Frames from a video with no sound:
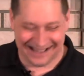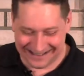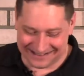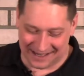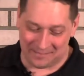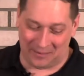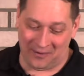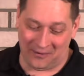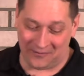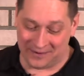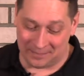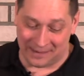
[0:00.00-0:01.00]
it's like Paul
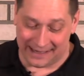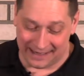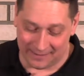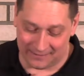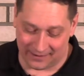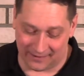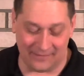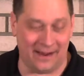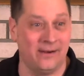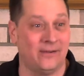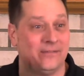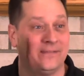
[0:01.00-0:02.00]
repeating himself. I
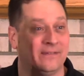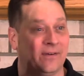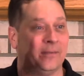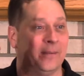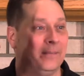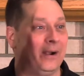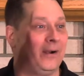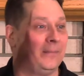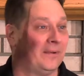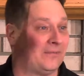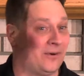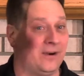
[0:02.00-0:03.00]
don't know if you've ever been married
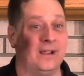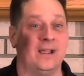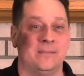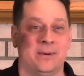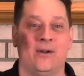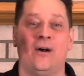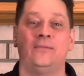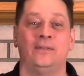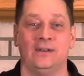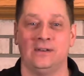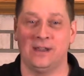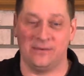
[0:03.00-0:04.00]
before, but
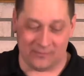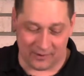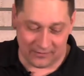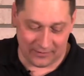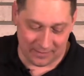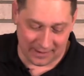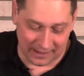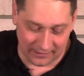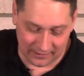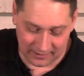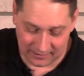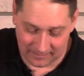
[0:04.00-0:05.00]
often you get words repeated
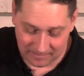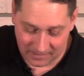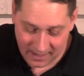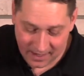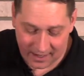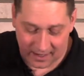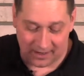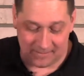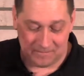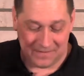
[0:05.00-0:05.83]
to you. Uh,